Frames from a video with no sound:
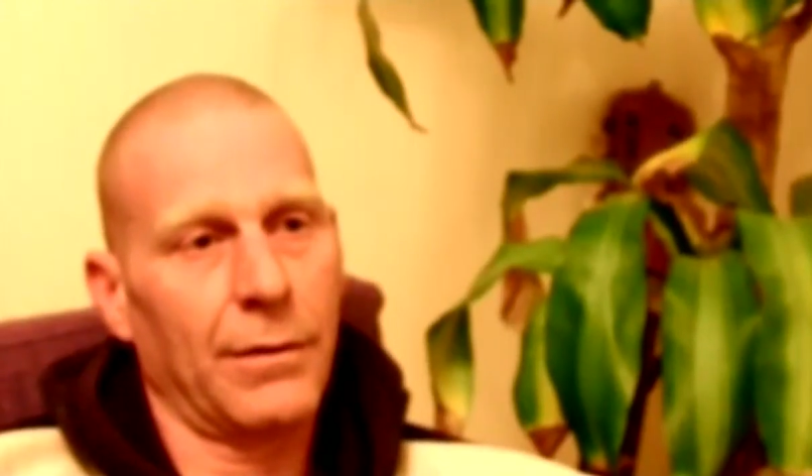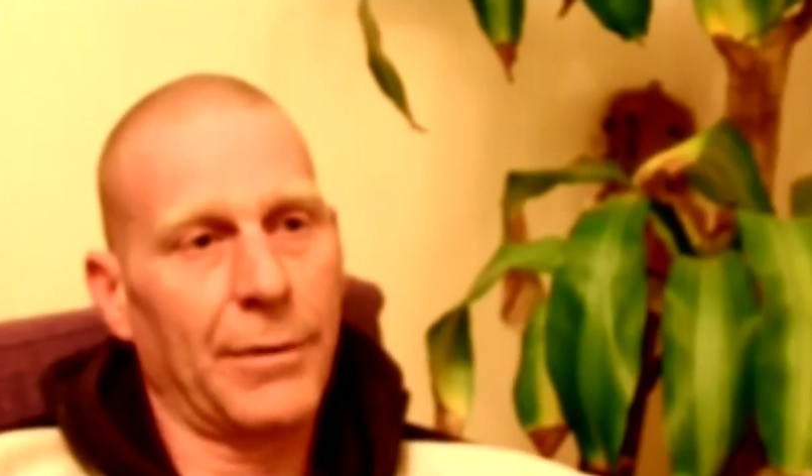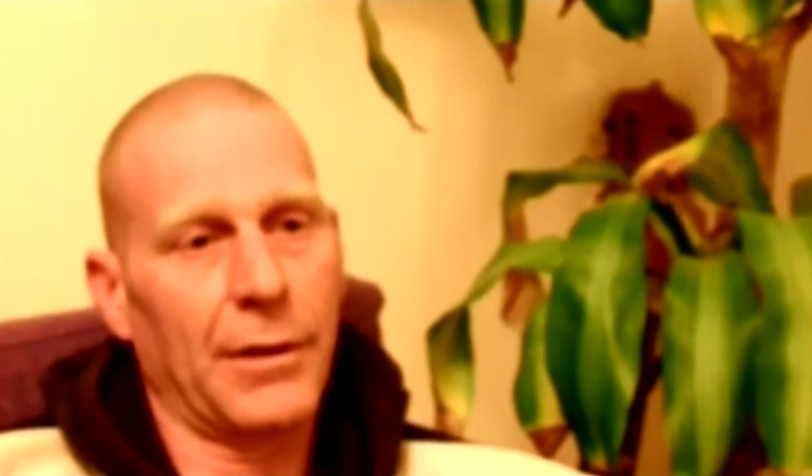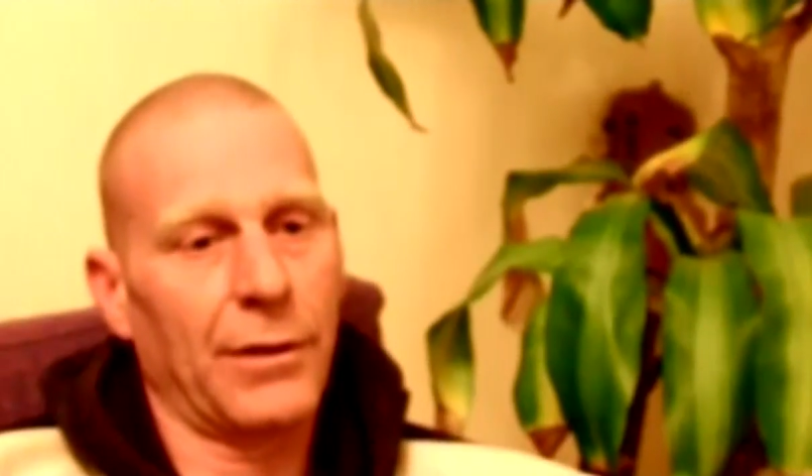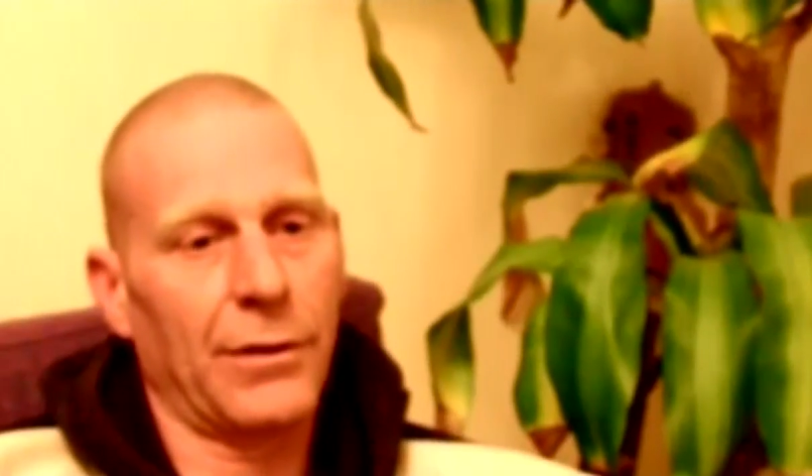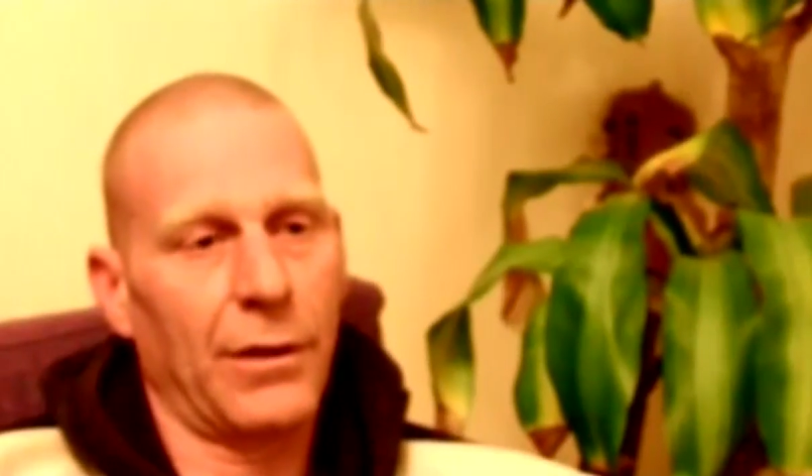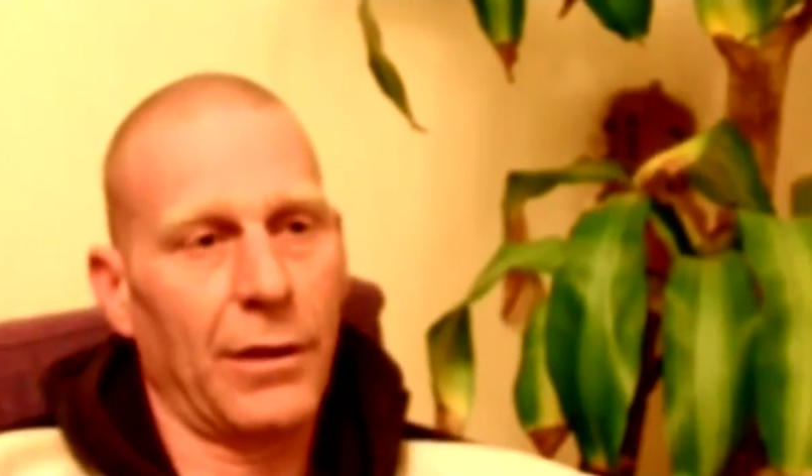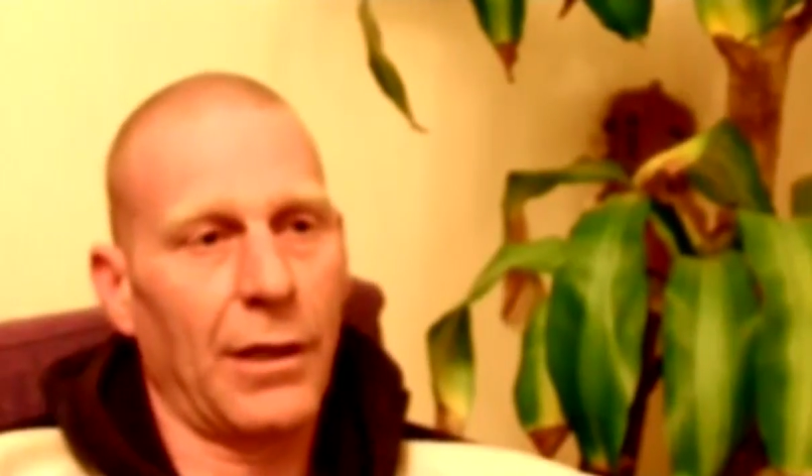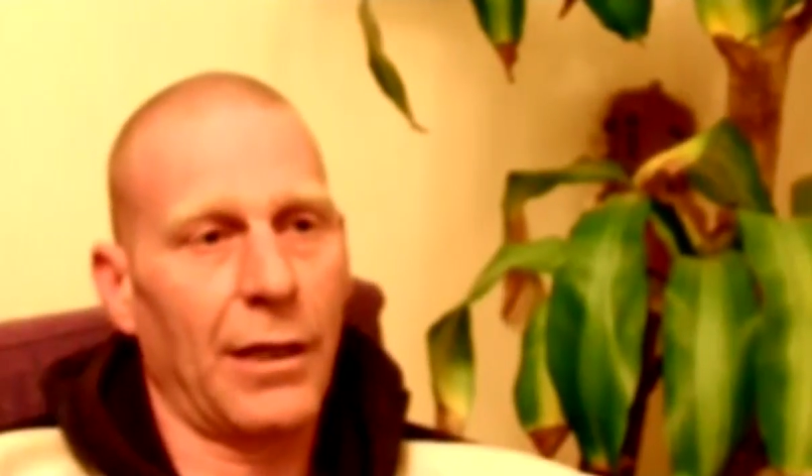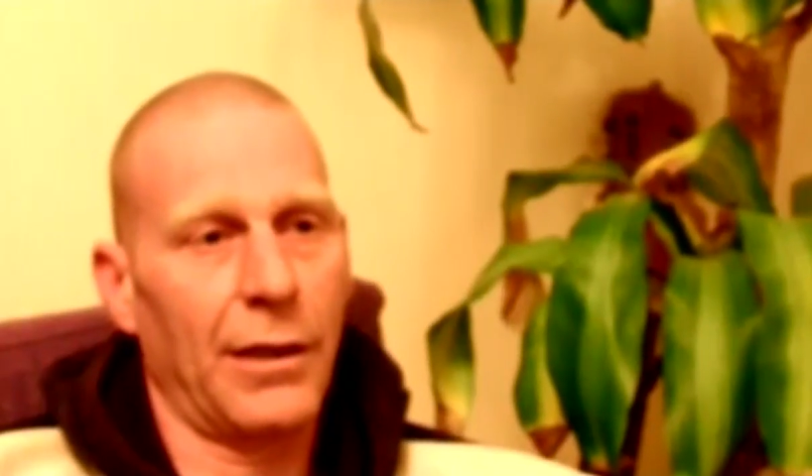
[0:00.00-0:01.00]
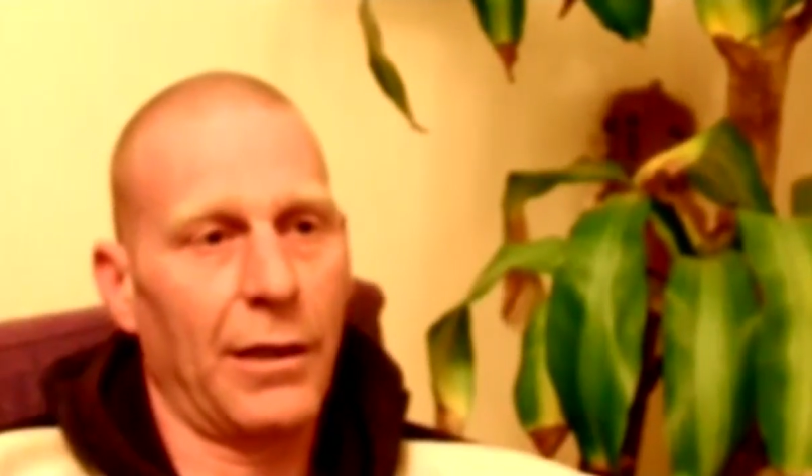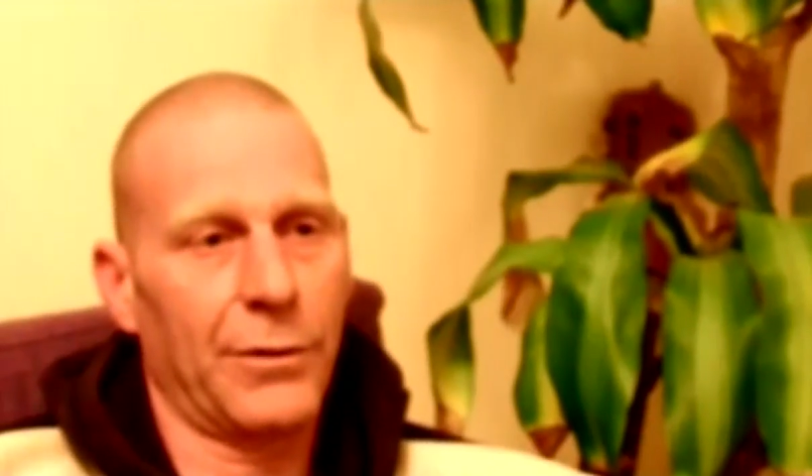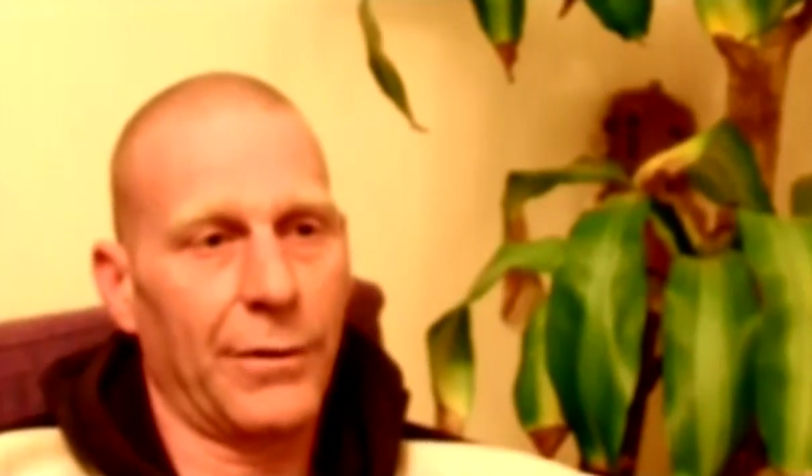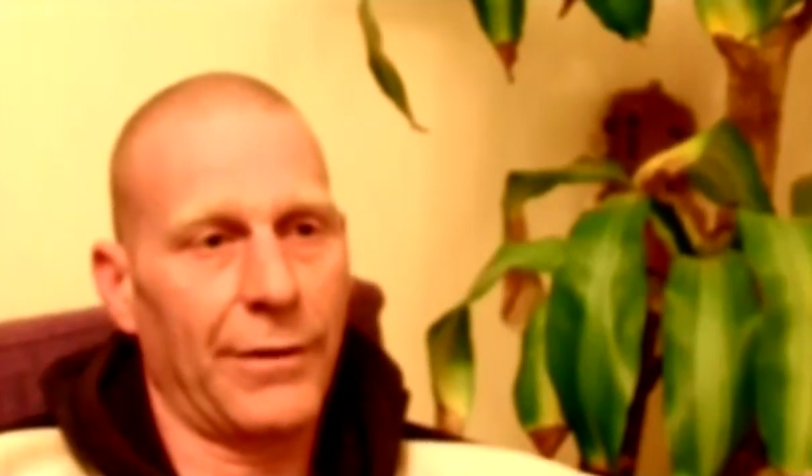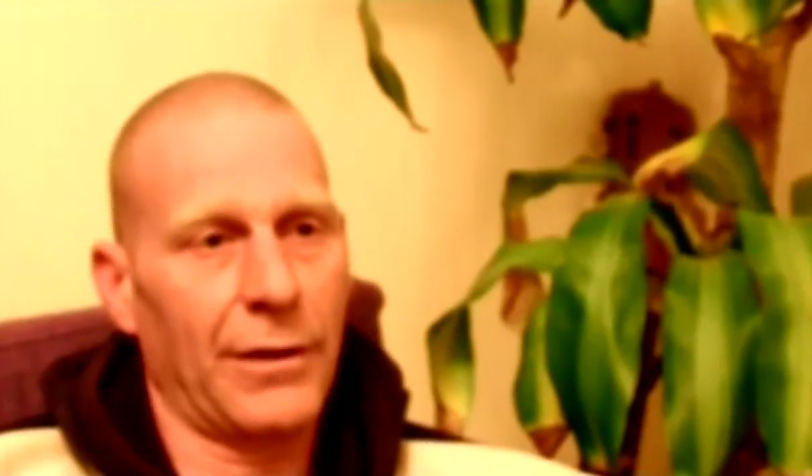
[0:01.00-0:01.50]
because all it
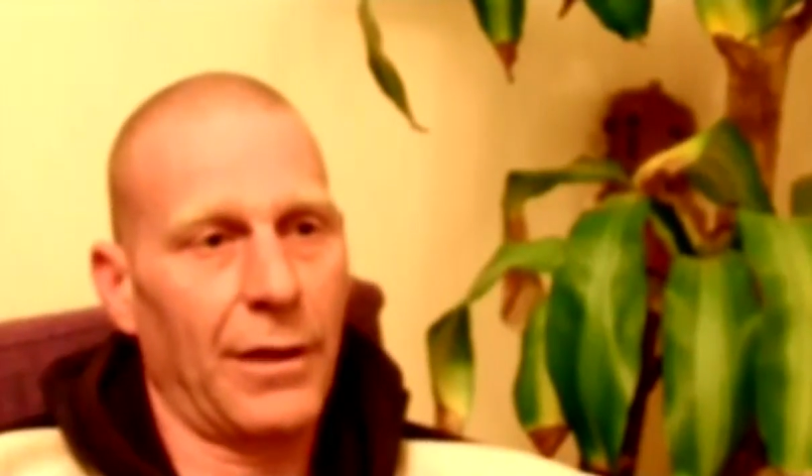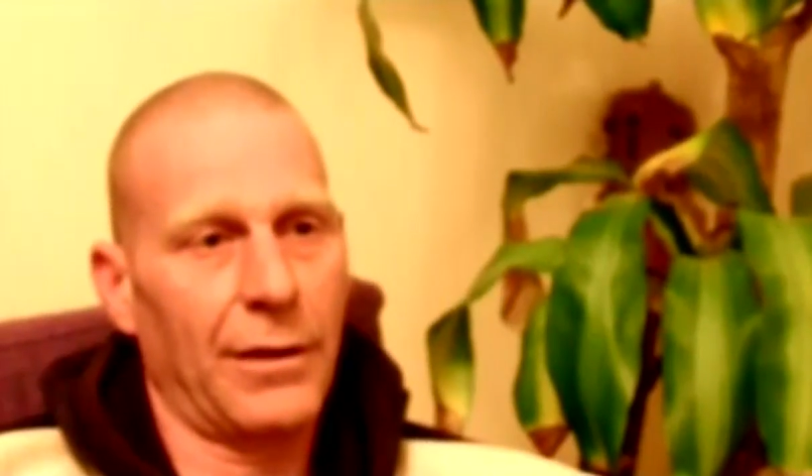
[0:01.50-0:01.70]
deals with